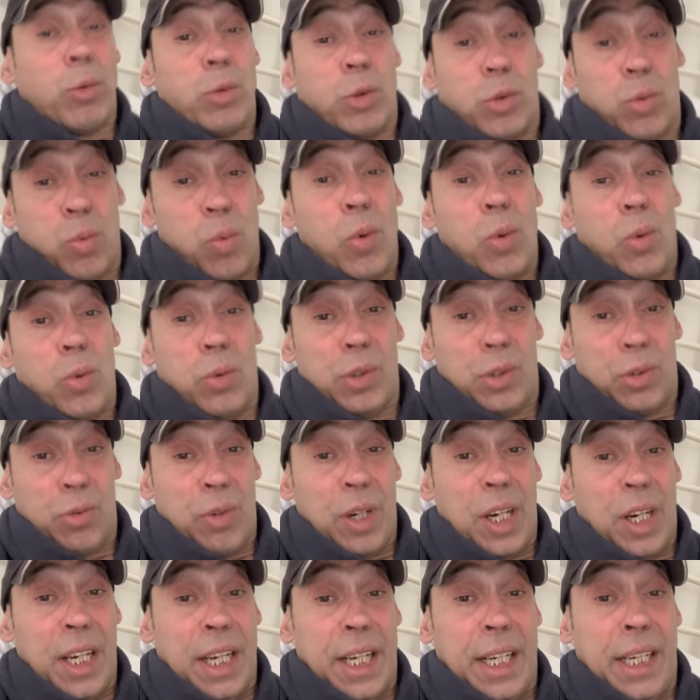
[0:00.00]
walls,
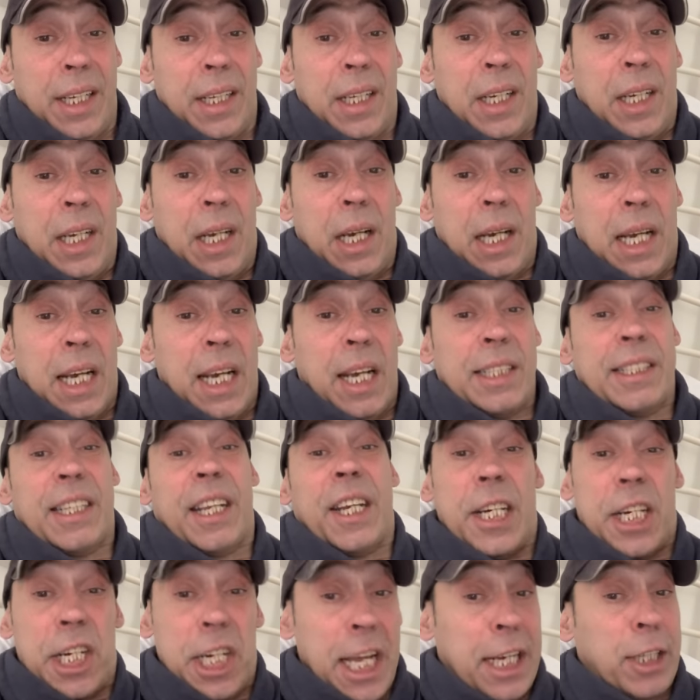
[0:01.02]
right, as a
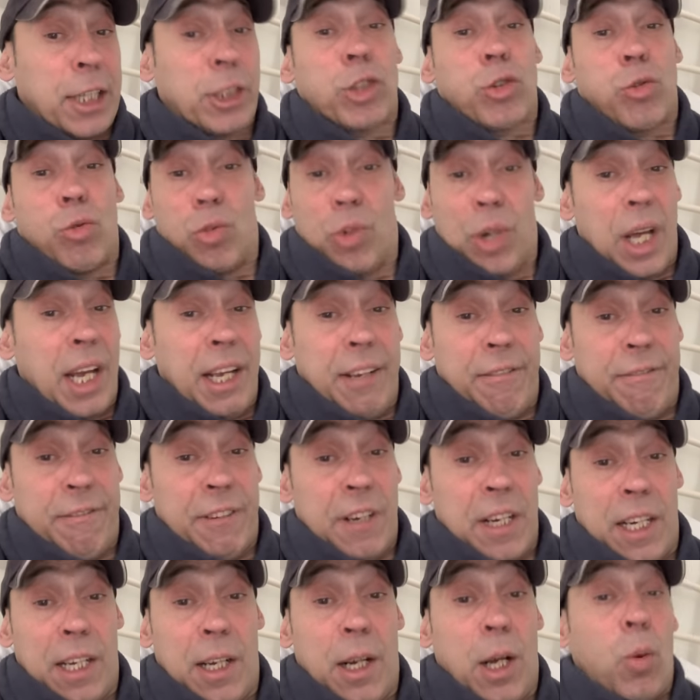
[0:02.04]
natural
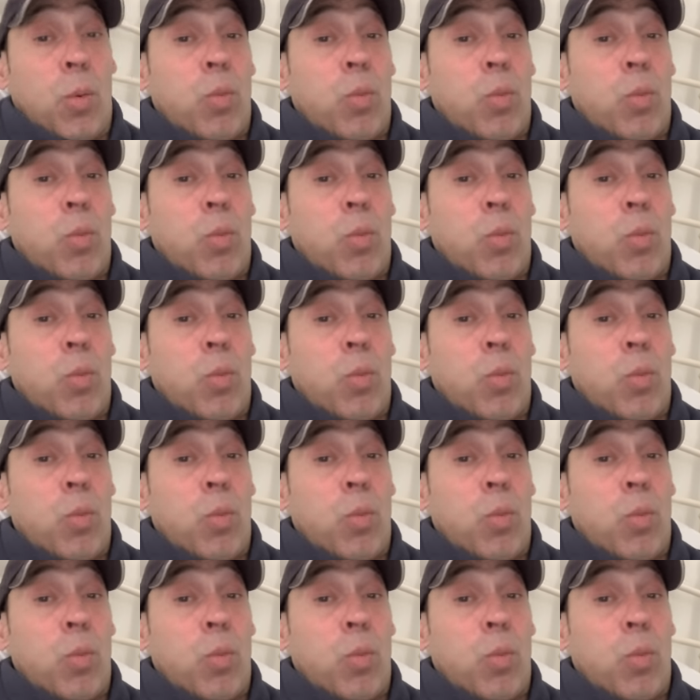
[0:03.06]
lifer